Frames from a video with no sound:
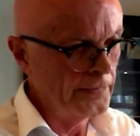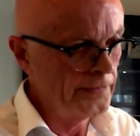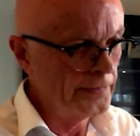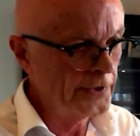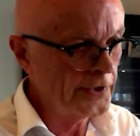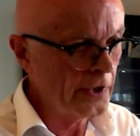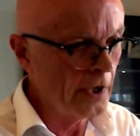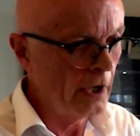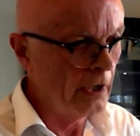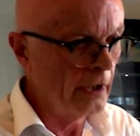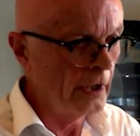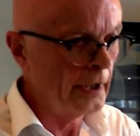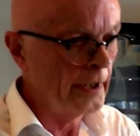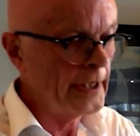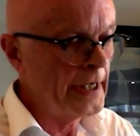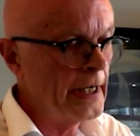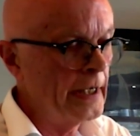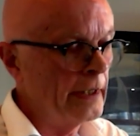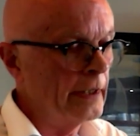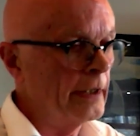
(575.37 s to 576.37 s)
scholar
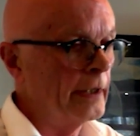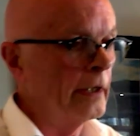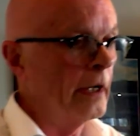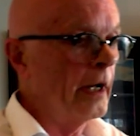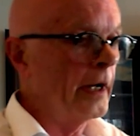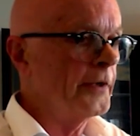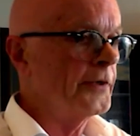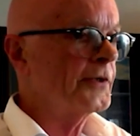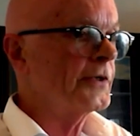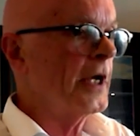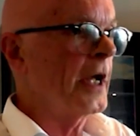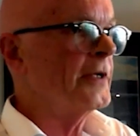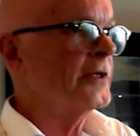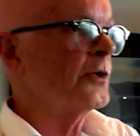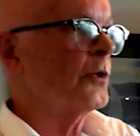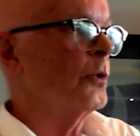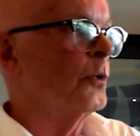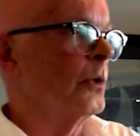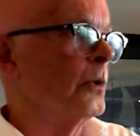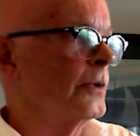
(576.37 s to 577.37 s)
in the United States
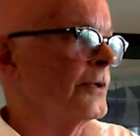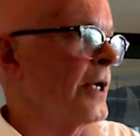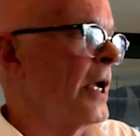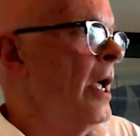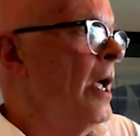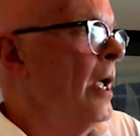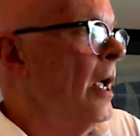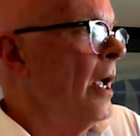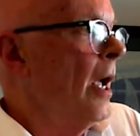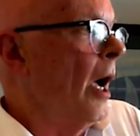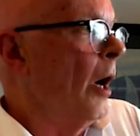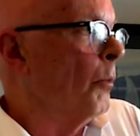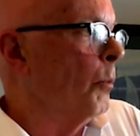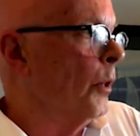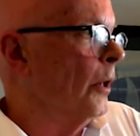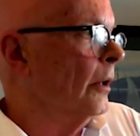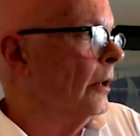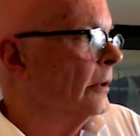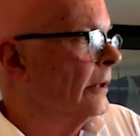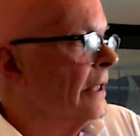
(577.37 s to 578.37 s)
calls a
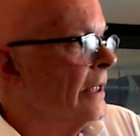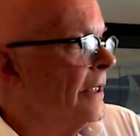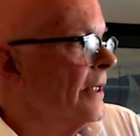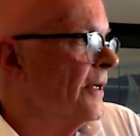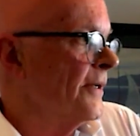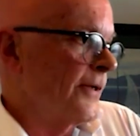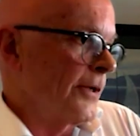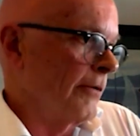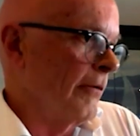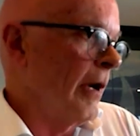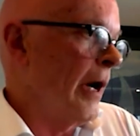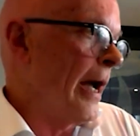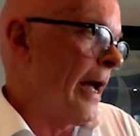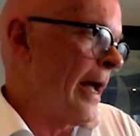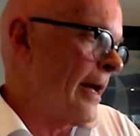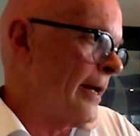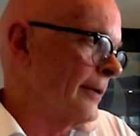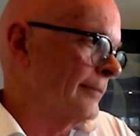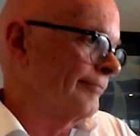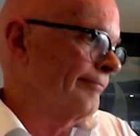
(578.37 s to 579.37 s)
world in
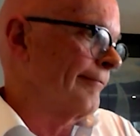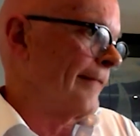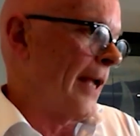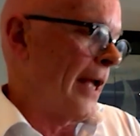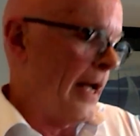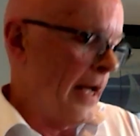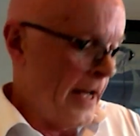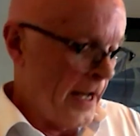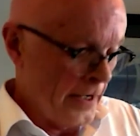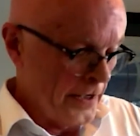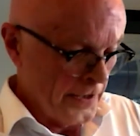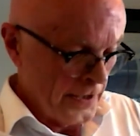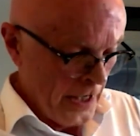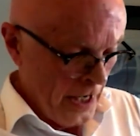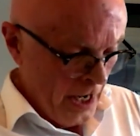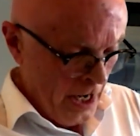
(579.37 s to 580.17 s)
disarray, and